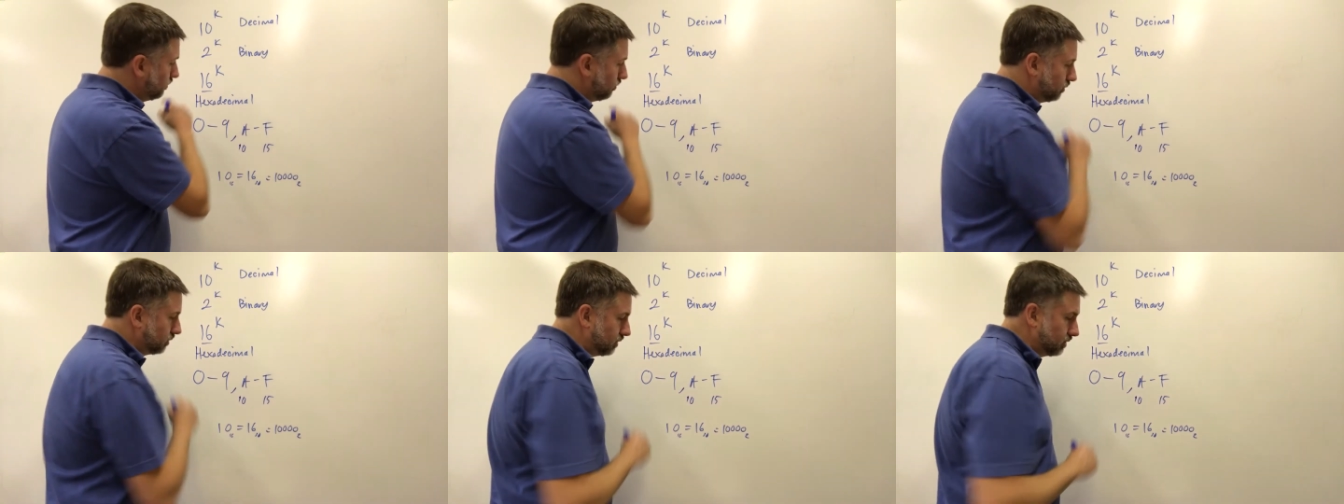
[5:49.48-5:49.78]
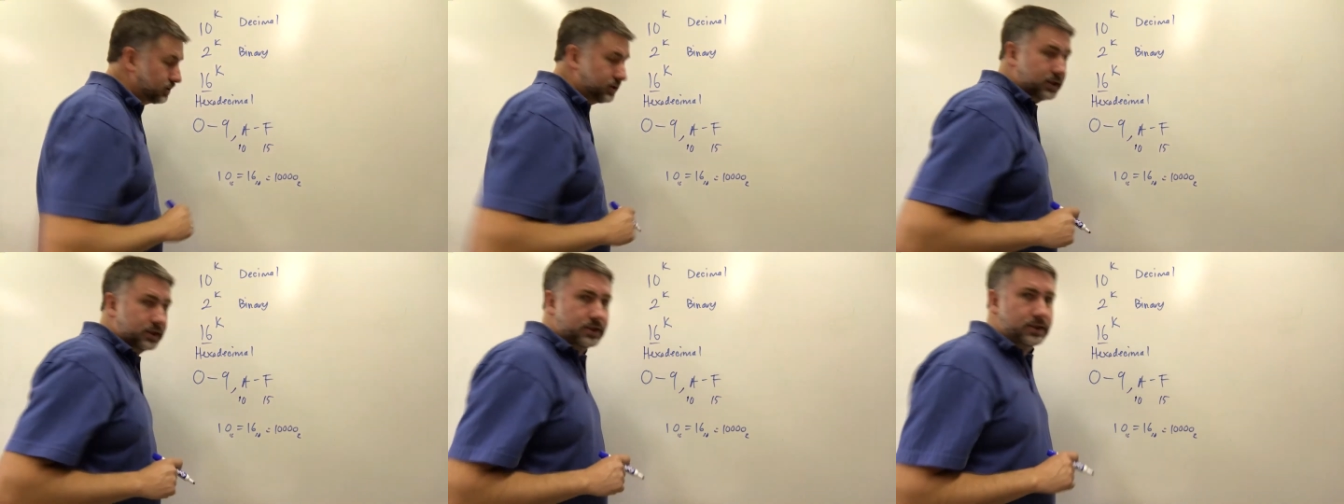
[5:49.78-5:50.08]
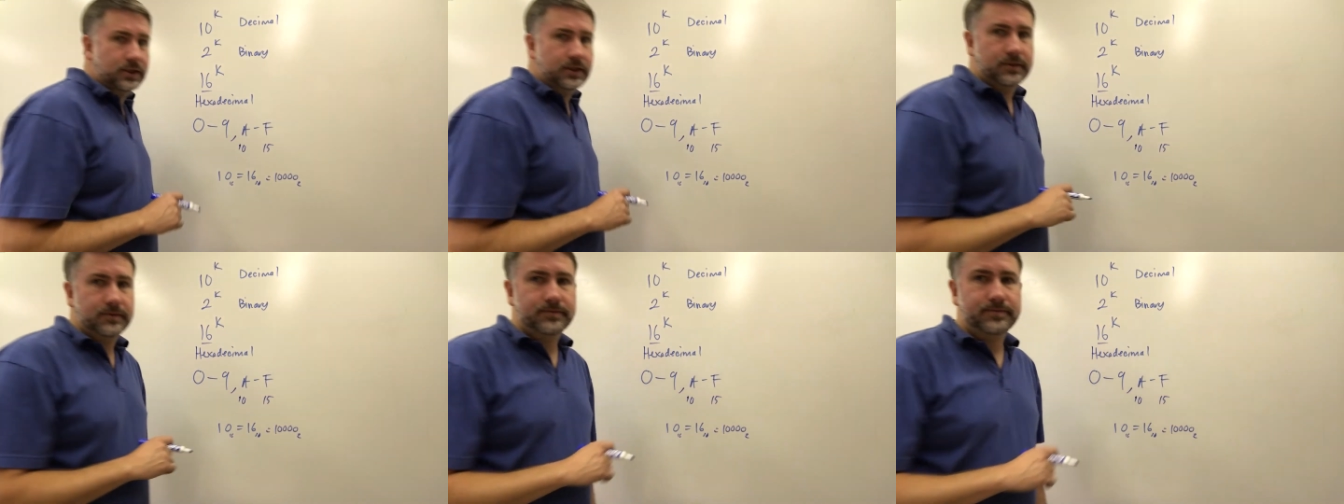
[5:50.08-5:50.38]
which is
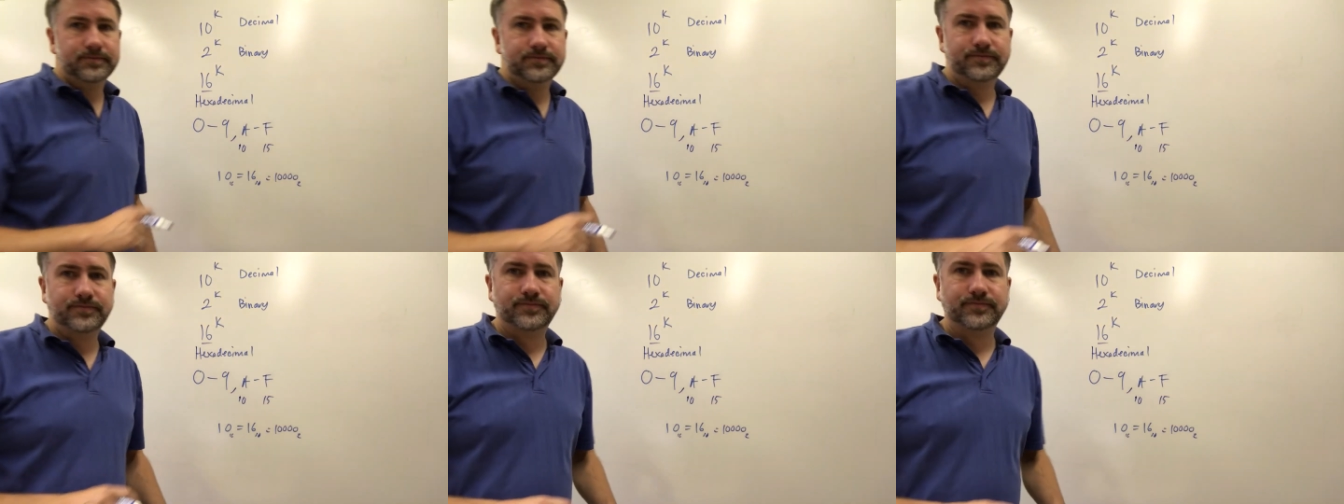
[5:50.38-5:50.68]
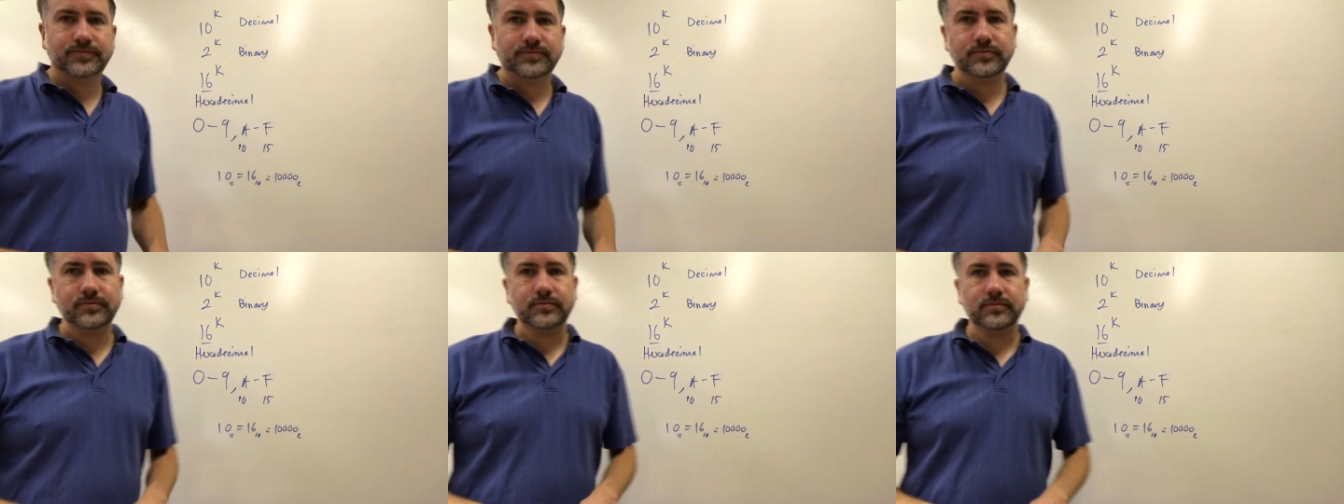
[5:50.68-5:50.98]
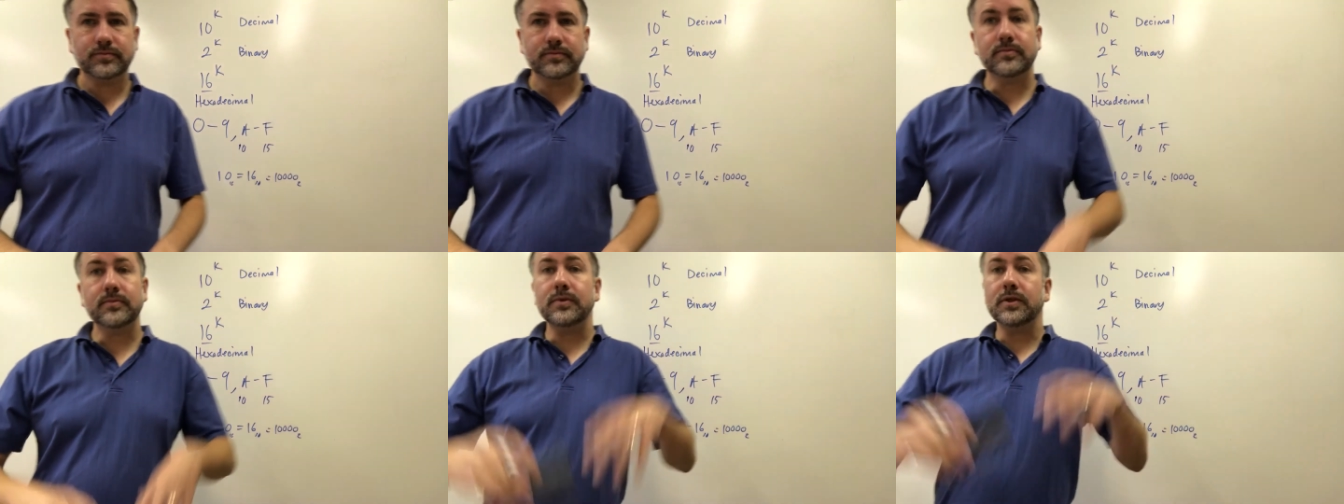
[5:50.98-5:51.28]
16.
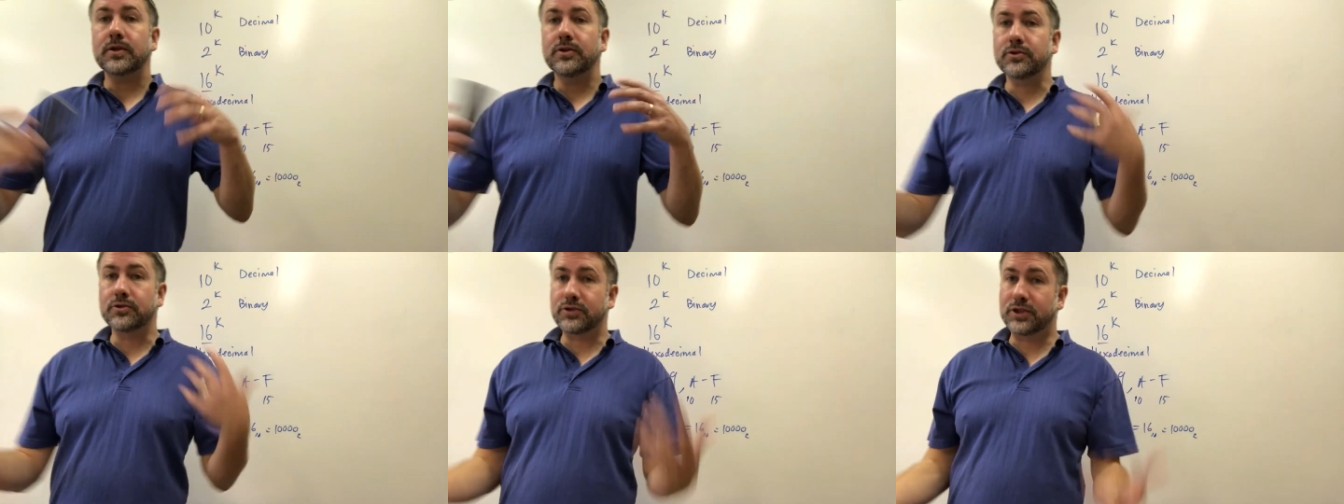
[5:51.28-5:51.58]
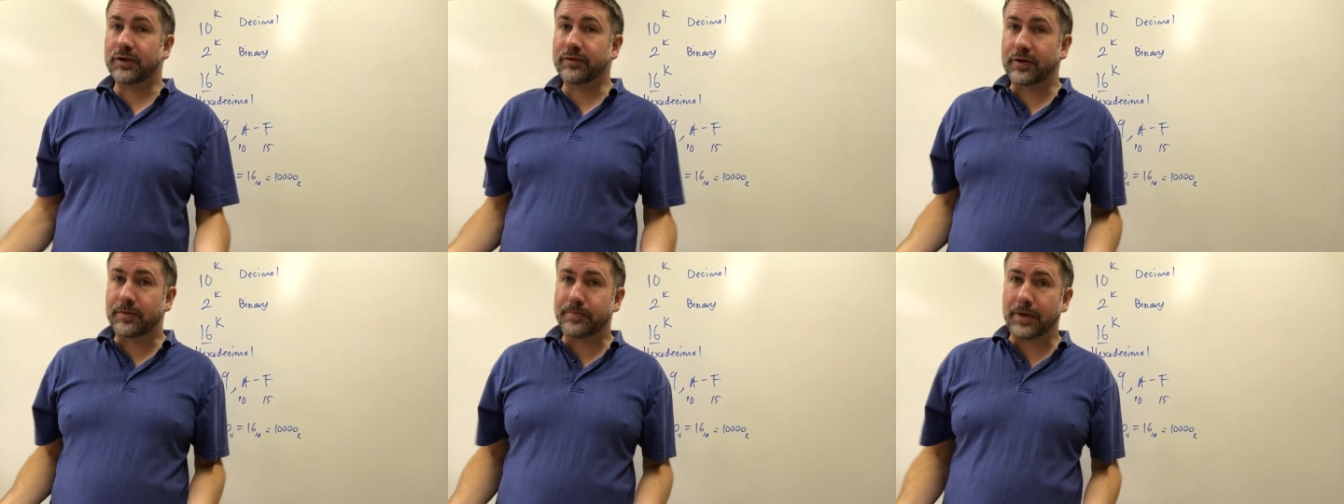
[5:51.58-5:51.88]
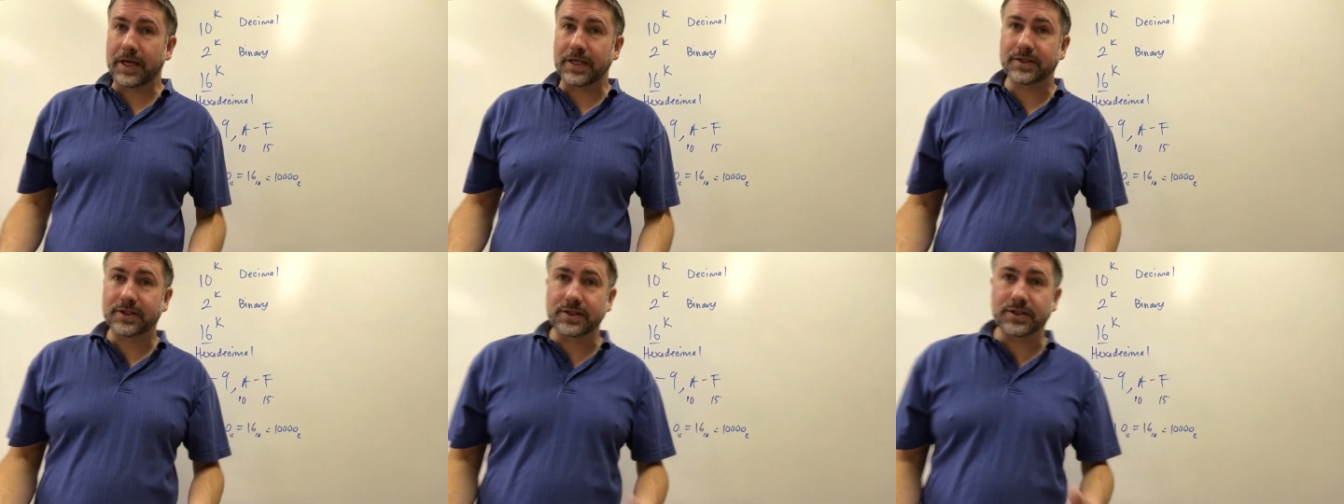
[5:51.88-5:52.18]
So different
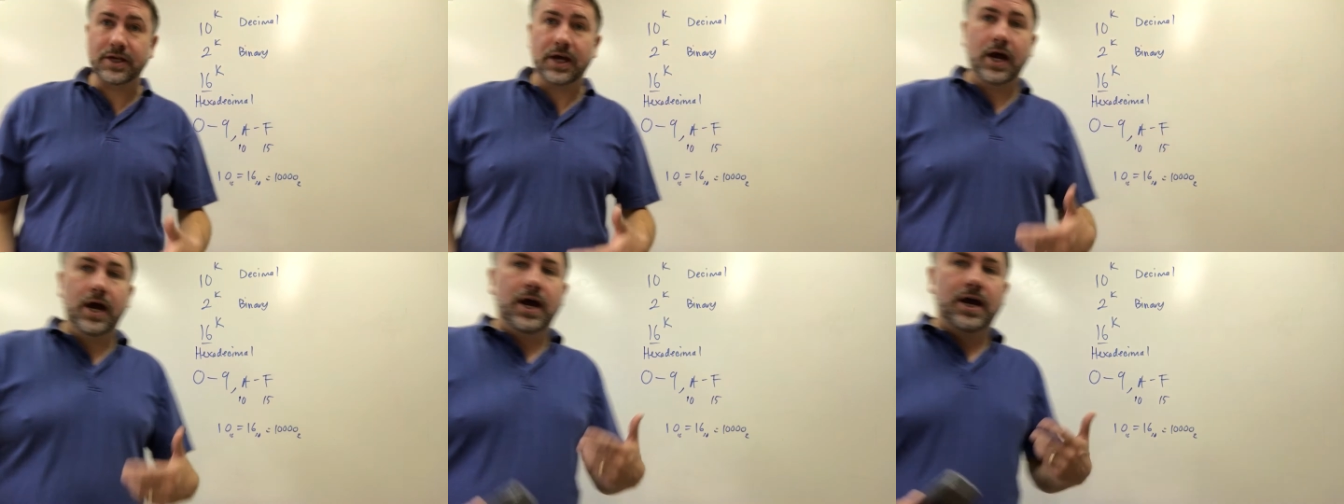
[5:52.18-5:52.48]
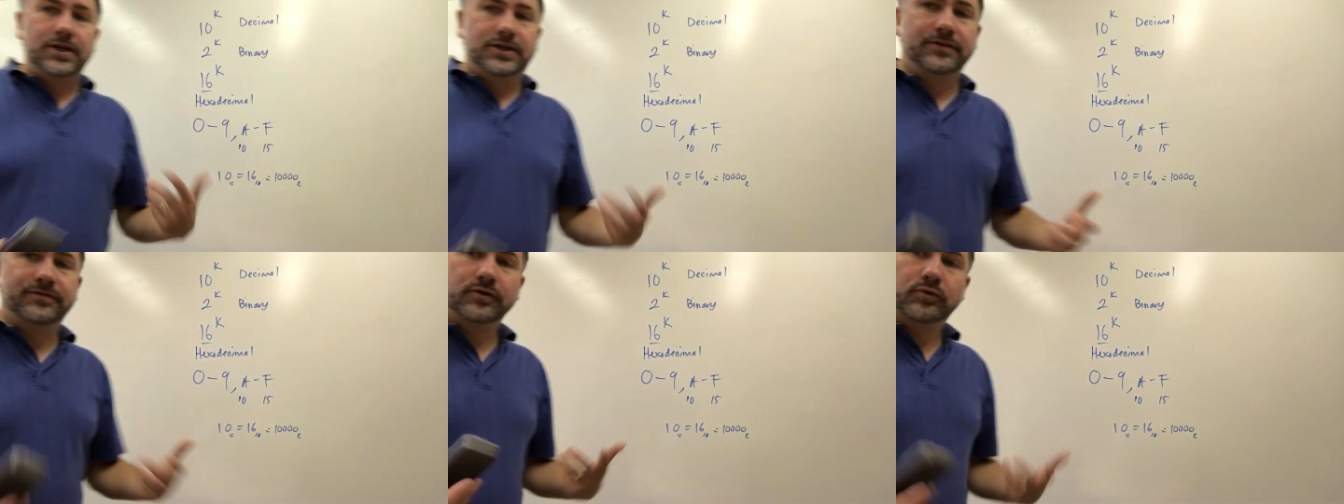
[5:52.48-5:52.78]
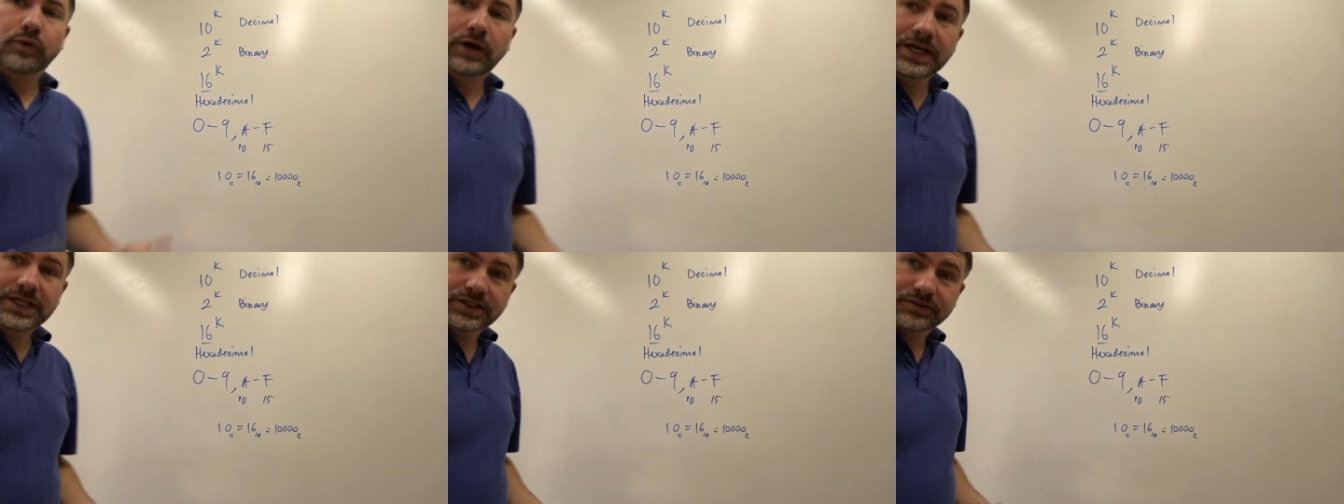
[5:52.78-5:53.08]
bases,
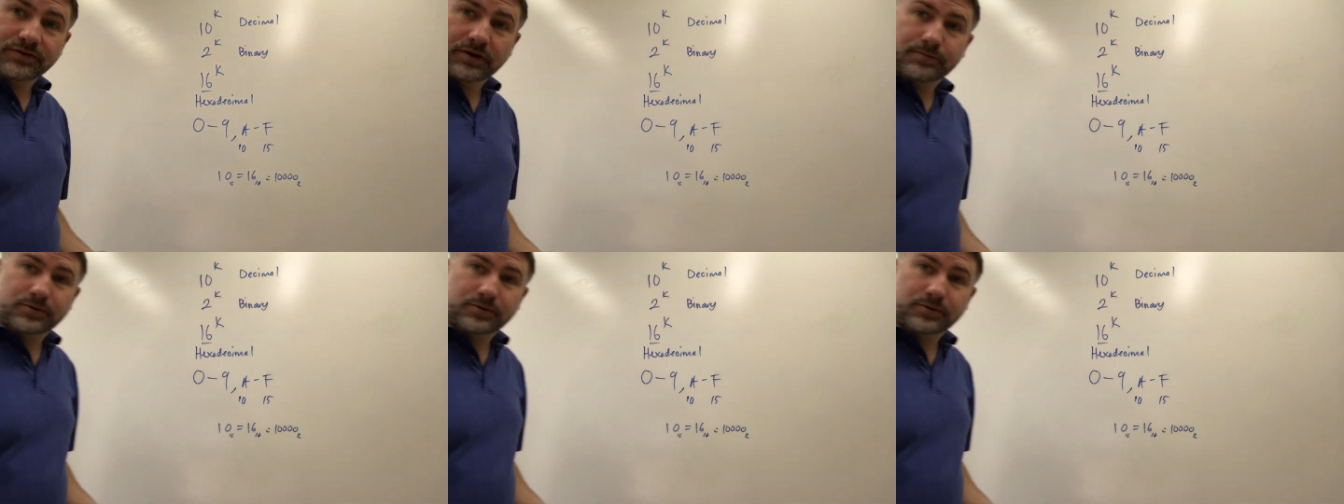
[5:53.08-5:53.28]
different ways of